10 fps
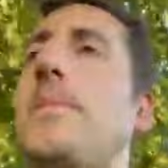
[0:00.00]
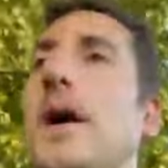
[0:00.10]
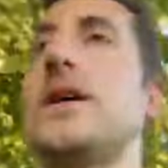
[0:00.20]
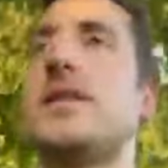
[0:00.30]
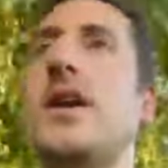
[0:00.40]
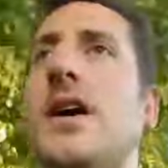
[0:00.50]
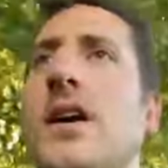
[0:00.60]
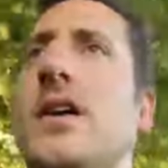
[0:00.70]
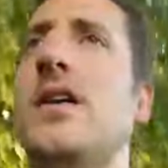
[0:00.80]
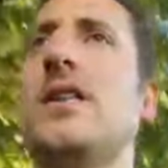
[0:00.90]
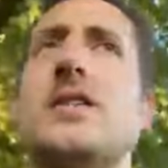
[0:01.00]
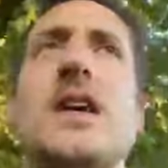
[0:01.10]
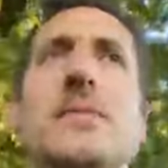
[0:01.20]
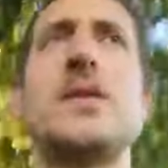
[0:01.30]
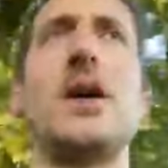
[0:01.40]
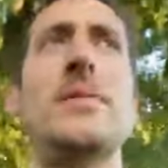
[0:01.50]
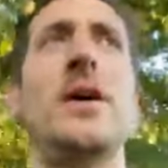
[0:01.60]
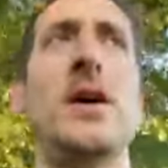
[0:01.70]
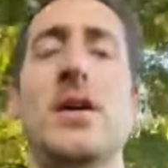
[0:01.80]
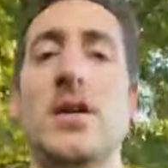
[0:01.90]
But at the same
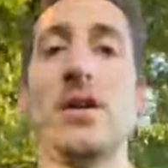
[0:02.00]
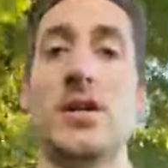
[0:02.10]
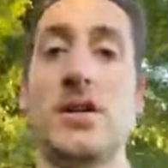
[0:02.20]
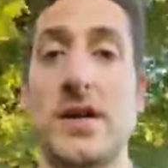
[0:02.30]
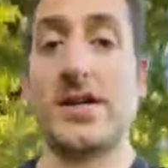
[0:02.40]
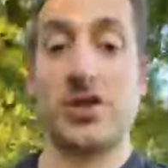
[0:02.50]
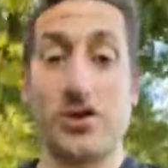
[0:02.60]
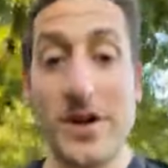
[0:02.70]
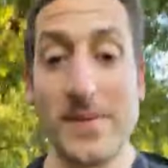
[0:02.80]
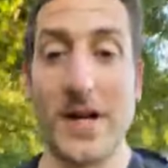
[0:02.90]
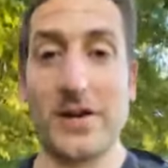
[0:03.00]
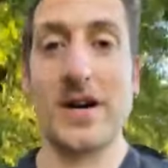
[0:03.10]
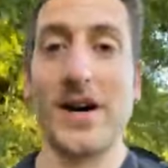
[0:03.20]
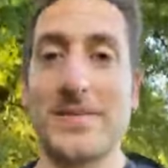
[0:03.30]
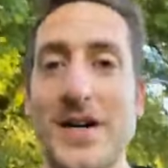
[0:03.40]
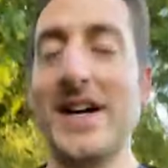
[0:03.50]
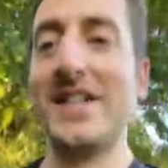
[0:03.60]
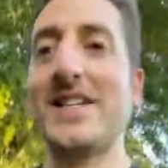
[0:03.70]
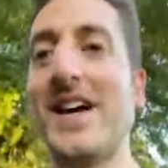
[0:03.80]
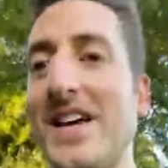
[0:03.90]
time, extreme low carb
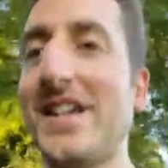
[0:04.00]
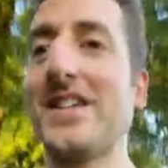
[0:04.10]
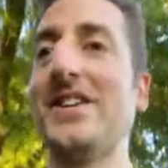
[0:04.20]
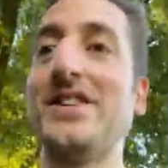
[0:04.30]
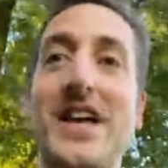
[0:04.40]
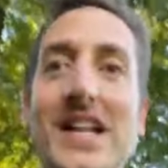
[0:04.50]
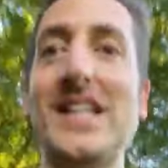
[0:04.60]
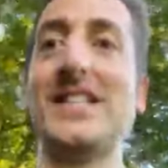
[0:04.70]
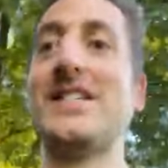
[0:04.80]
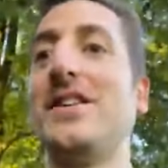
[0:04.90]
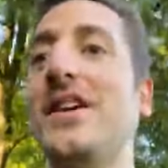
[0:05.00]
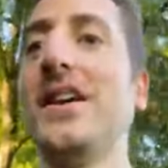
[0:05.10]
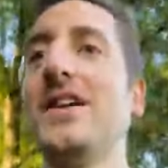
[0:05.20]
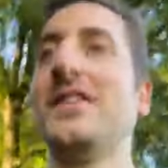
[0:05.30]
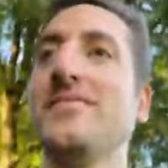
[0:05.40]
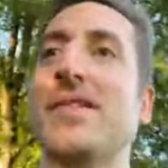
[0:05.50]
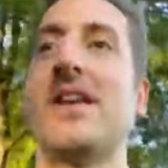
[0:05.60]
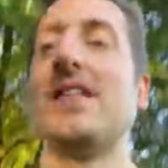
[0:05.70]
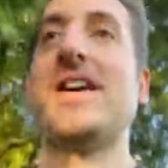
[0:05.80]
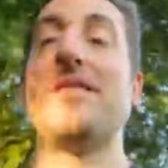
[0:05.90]
diets could then lead to
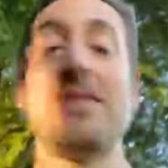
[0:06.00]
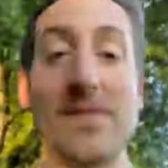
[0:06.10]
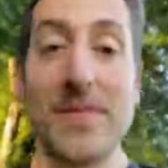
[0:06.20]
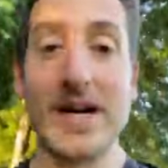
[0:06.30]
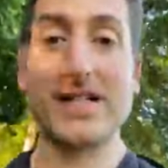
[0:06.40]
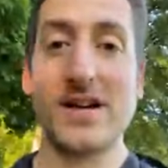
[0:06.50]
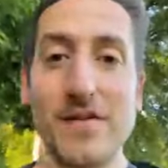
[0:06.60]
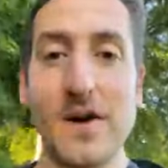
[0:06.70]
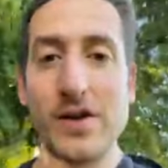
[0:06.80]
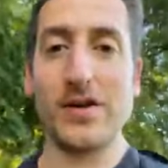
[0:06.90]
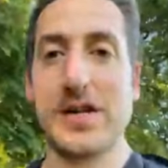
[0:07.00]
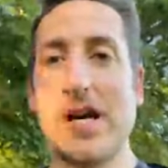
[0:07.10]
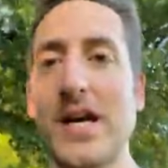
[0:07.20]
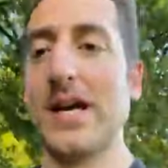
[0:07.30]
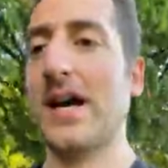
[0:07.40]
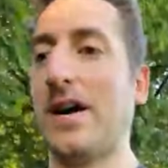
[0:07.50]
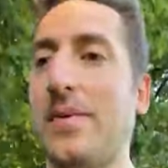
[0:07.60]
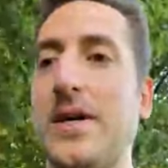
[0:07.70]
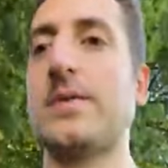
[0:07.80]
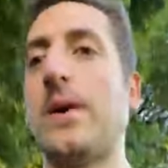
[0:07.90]
impacting our thyroid
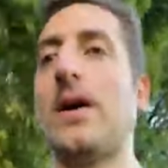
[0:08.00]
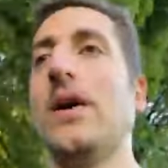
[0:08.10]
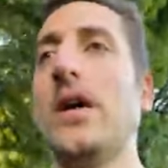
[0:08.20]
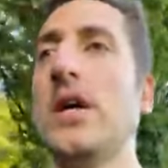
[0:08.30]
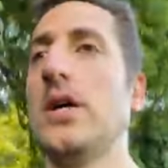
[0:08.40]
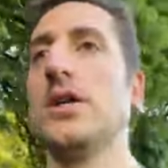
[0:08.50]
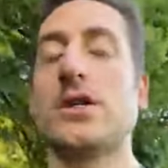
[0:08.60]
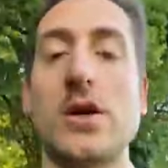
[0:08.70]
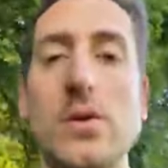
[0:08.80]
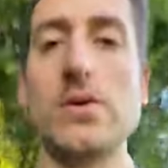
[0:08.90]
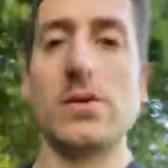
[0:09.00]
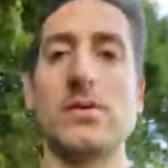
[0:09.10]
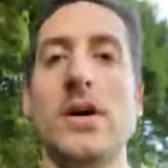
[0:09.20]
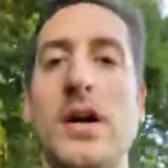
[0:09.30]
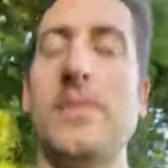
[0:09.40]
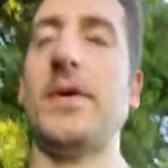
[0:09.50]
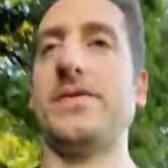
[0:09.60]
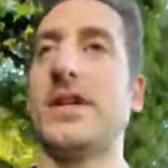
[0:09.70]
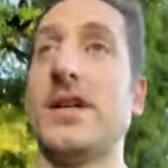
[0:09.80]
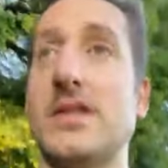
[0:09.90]
output as well. So,
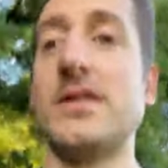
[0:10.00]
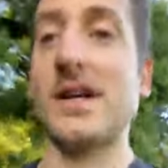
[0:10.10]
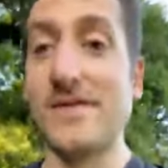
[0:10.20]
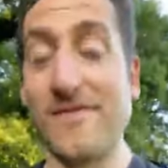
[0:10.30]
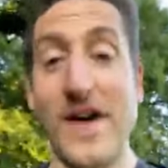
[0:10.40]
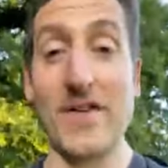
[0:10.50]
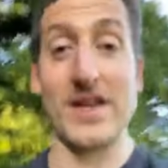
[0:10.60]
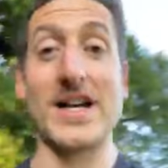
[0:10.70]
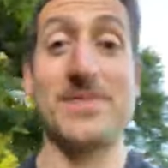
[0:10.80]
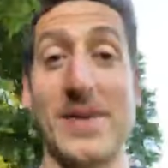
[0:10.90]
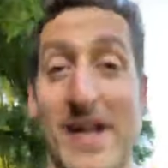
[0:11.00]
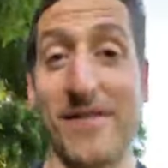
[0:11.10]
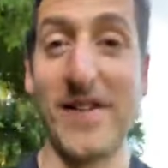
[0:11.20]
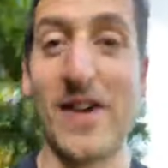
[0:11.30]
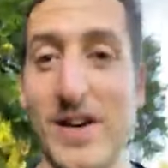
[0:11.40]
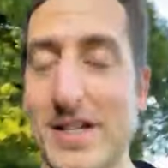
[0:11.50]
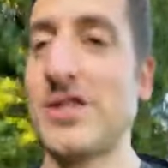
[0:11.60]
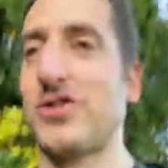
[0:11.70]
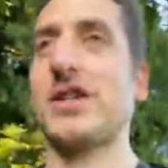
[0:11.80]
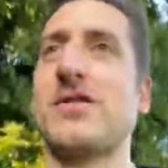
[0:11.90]
but obviously that's being very
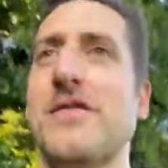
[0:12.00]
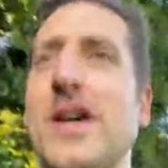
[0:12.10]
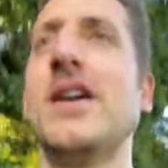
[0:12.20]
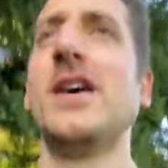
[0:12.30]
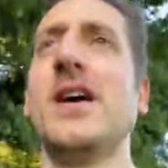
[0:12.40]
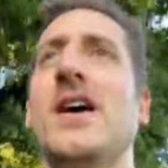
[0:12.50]
strict with it.